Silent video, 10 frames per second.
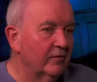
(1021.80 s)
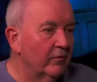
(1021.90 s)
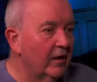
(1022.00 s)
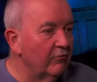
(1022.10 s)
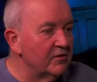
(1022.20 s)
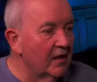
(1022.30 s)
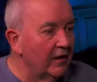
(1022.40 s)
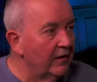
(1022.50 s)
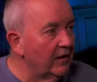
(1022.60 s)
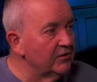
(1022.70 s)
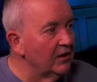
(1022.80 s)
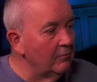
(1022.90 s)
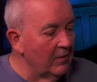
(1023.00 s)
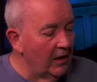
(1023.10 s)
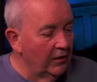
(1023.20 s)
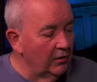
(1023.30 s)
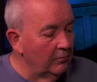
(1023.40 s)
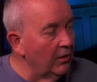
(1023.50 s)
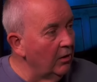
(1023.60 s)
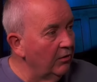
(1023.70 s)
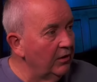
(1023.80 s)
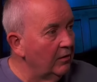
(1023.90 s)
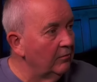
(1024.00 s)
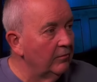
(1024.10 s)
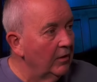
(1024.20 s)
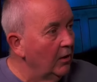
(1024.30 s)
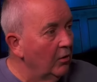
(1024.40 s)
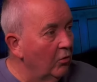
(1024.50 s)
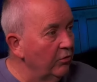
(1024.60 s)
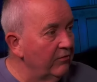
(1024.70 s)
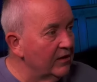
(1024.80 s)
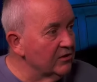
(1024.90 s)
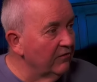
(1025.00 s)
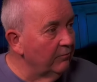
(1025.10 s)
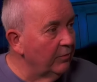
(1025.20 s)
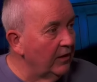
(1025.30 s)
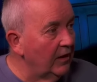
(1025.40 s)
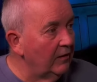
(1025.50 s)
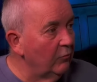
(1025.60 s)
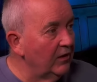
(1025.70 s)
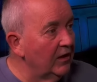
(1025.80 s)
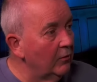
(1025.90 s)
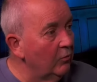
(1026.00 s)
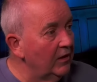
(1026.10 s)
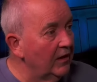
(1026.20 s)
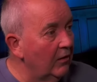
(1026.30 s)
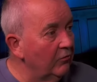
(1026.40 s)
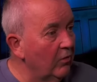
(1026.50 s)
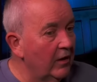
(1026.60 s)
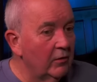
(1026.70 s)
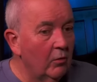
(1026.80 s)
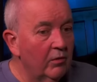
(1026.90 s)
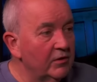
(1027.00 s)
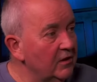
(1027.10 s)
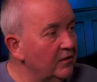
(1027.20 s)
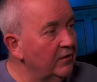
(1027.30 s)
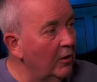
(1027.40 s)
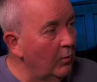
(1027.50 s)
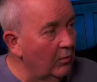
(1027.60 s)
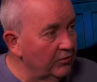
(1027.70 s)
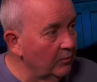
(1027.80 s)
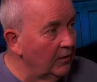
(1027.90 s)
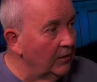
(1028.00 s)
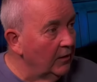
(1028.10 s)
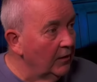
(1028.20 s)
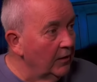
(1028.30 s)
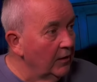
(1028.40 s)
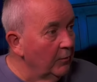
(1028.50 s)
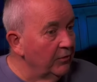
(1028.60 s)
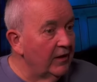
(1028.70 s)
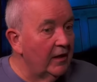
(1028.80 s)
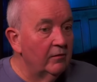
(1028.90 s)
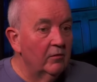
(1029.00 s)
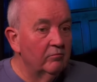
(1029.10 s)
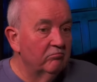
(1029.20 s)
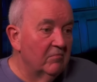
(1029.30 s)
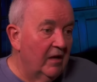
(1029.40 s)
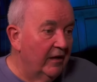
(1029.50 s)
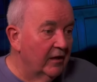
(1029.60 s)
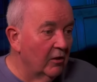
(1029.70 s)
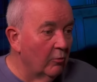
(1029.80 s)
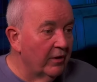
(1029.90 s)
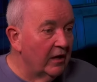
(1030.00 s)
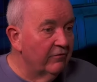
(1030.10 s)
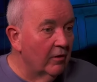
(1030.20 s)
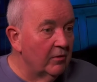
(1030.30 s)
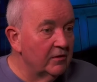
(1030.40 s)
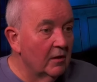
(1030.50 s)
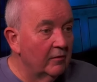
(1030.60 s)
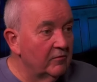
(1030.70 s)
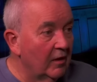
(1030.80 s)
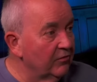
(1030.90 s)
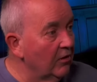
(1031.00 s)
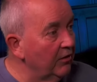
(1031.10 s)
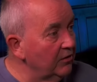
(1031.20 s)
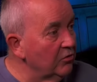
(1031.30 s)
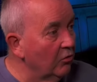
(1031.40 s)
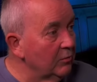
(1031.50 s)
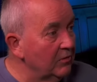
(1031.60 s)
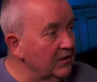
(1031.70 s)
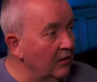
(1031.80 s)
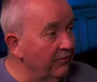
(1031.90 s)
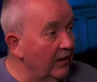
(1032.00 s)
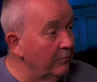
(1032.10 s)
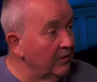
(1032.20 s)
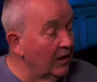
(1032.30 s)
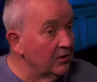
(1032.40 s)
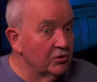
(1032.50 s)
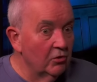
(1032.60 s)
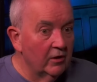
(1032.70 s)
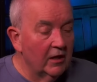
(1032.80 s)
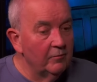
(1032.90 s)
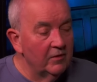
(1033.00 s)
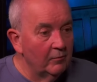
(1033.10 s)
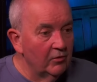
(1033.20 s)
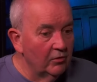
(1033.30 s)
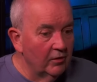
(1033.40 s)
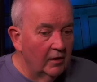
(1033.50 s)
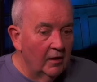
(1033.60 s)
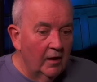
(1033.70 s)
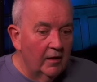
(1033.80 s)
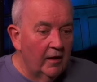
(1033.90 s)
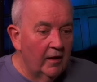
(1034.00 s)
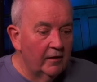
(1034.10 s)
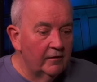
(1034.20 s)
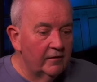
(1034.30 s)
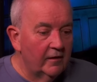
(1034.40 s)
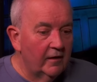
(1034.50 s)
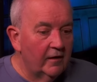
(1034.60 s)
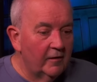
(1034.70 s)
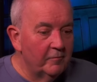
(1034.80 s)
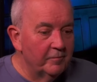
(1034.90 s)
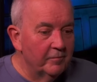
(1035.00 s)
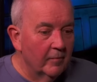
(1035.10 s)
when I retired, I'd see Michael and Barney and all the rest of them playing week in and week out. Why do I want to sit at home and watch them? But then I had a little break from it. I've started sorting myself out. My eyes done, and I had my hip done, and.